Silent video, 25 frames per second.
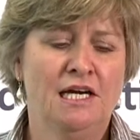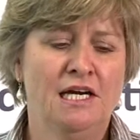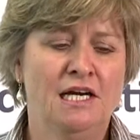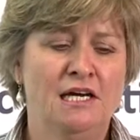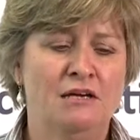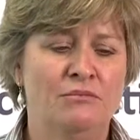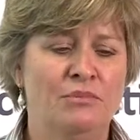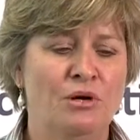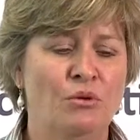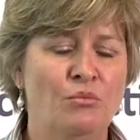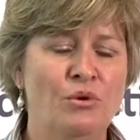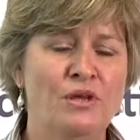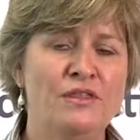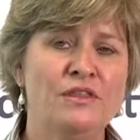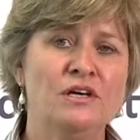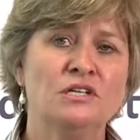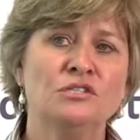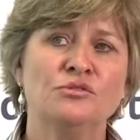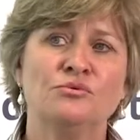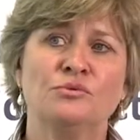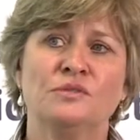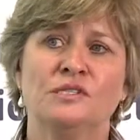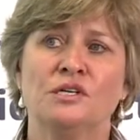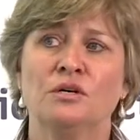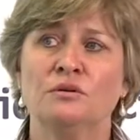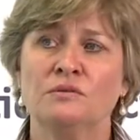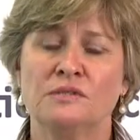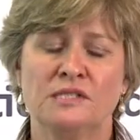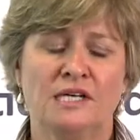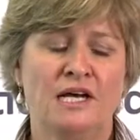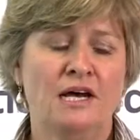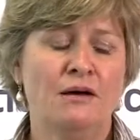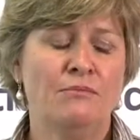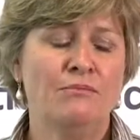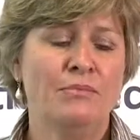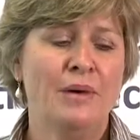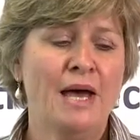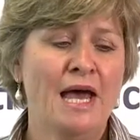But when those results
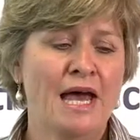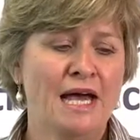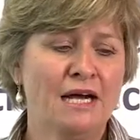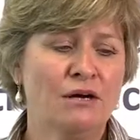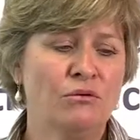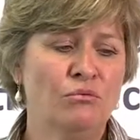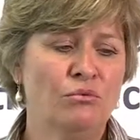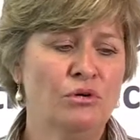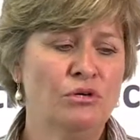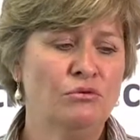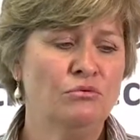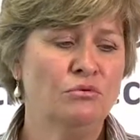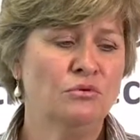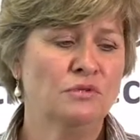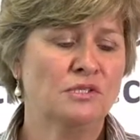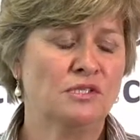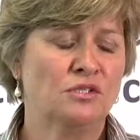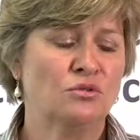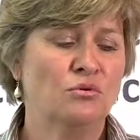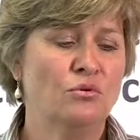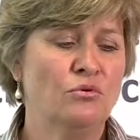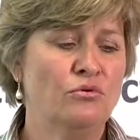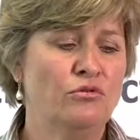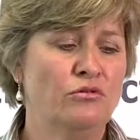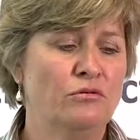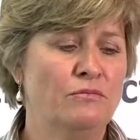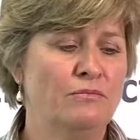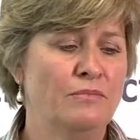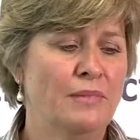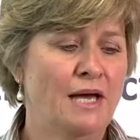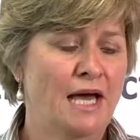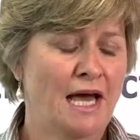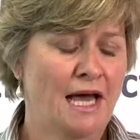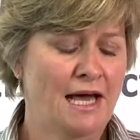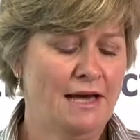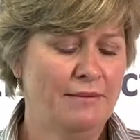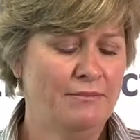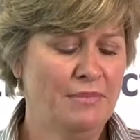come back, we will store them
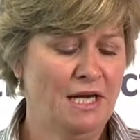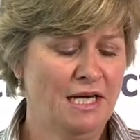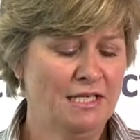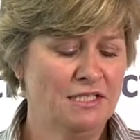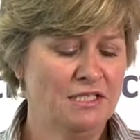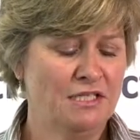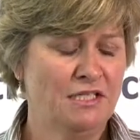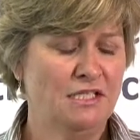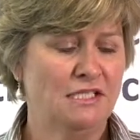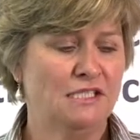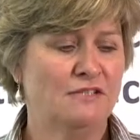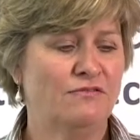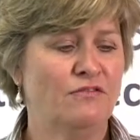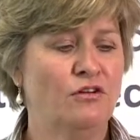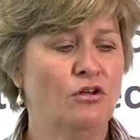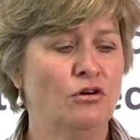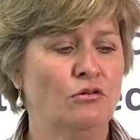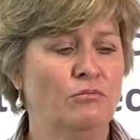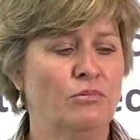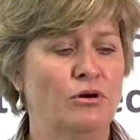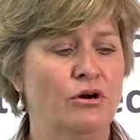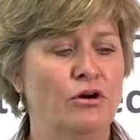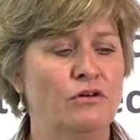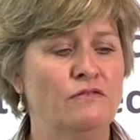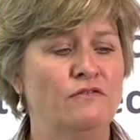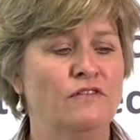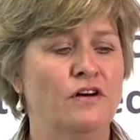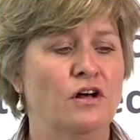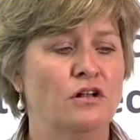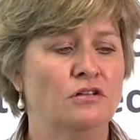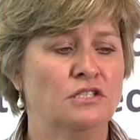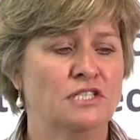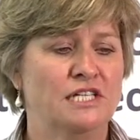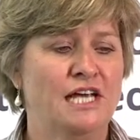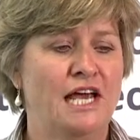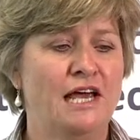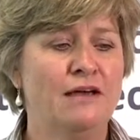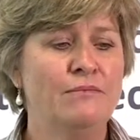under this flock profile
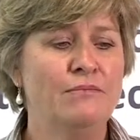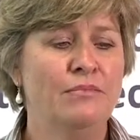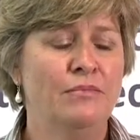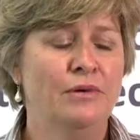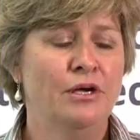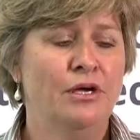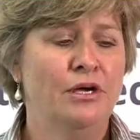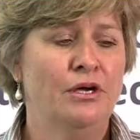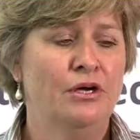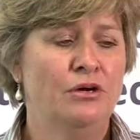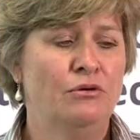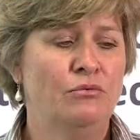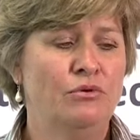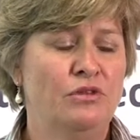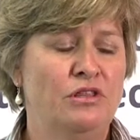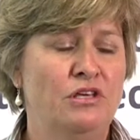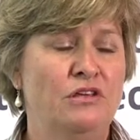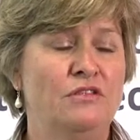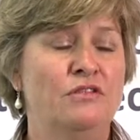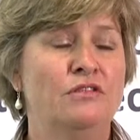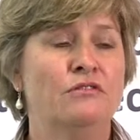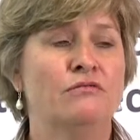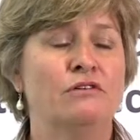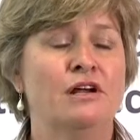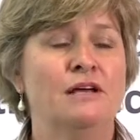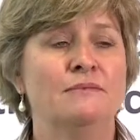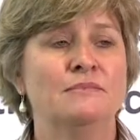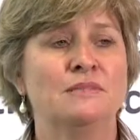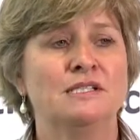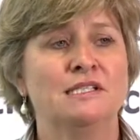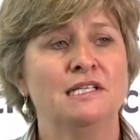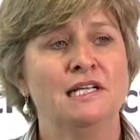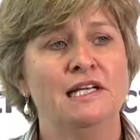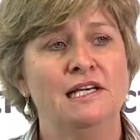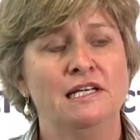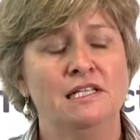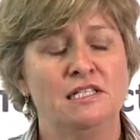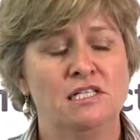tab within the
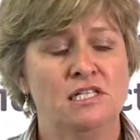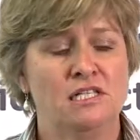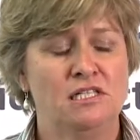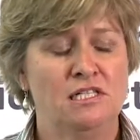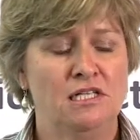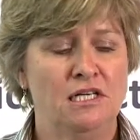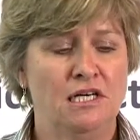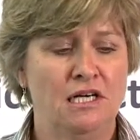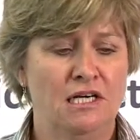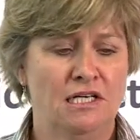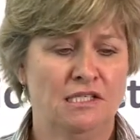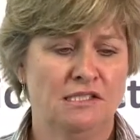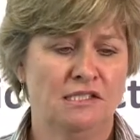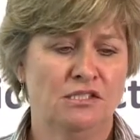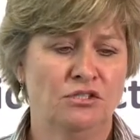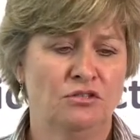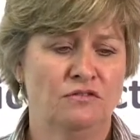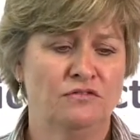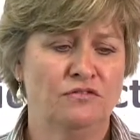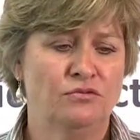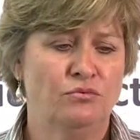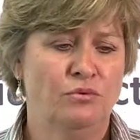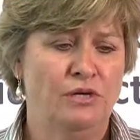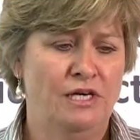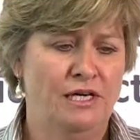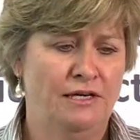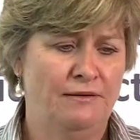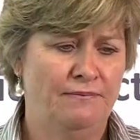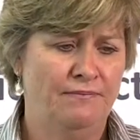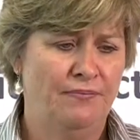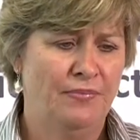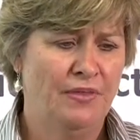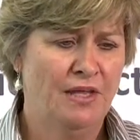RamSelect software.